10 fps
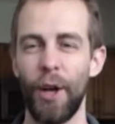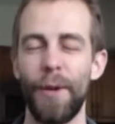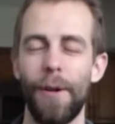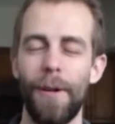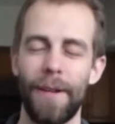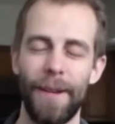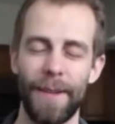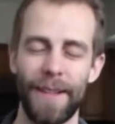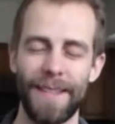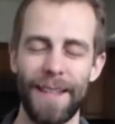you all are healthy
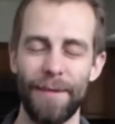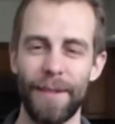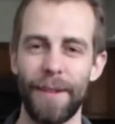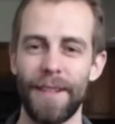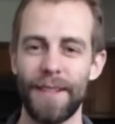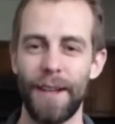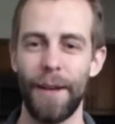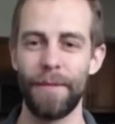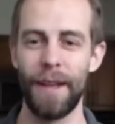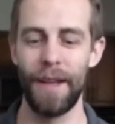and safe during this
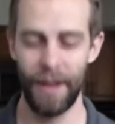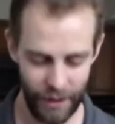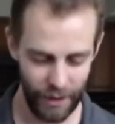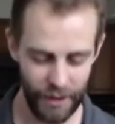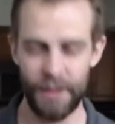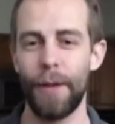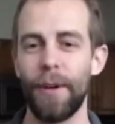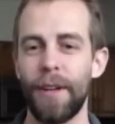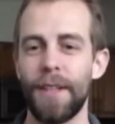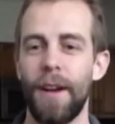time. Today we're
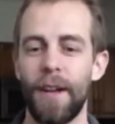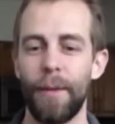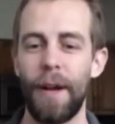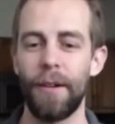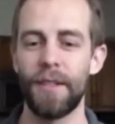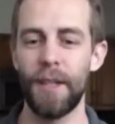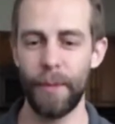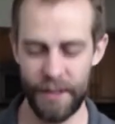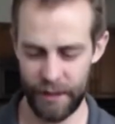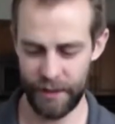going to talk about
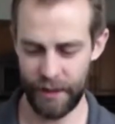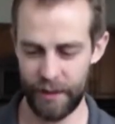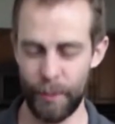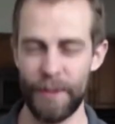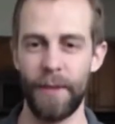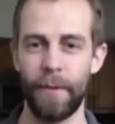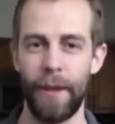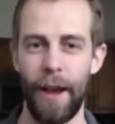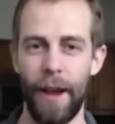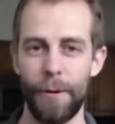timpani technique, specifically
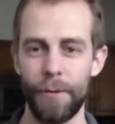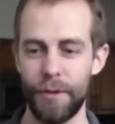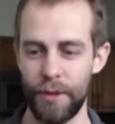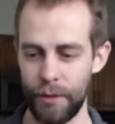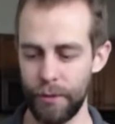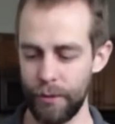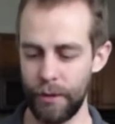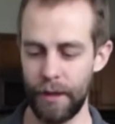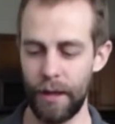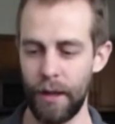how to
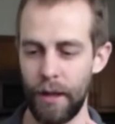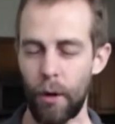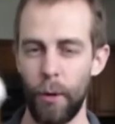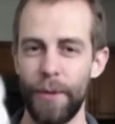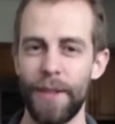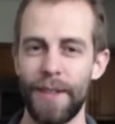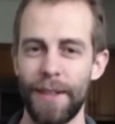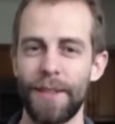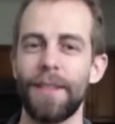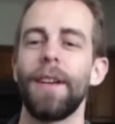hold the
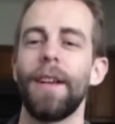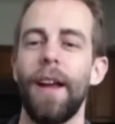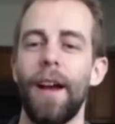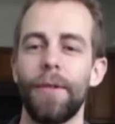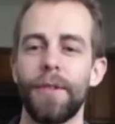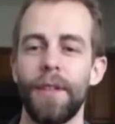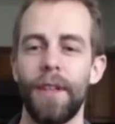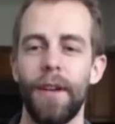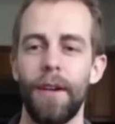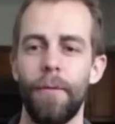sticks and how to
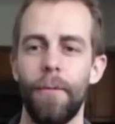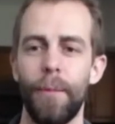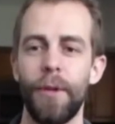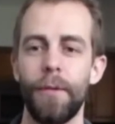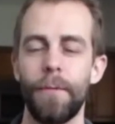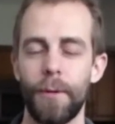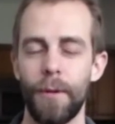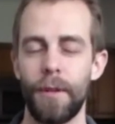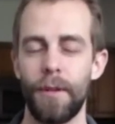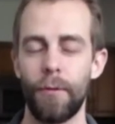get a beautiful
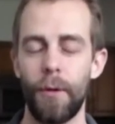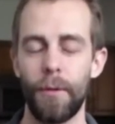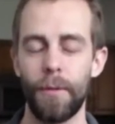roll.